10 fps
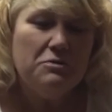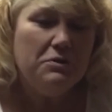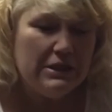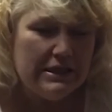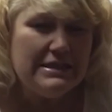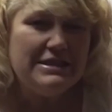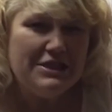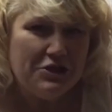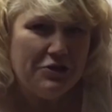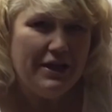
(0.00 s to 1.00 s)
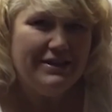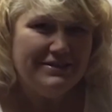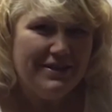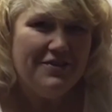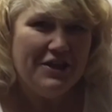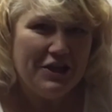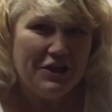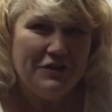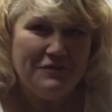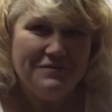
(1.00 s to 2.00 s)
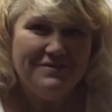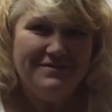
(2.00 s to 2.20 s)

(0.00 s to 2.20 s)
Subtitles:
So really consider it. Thank you.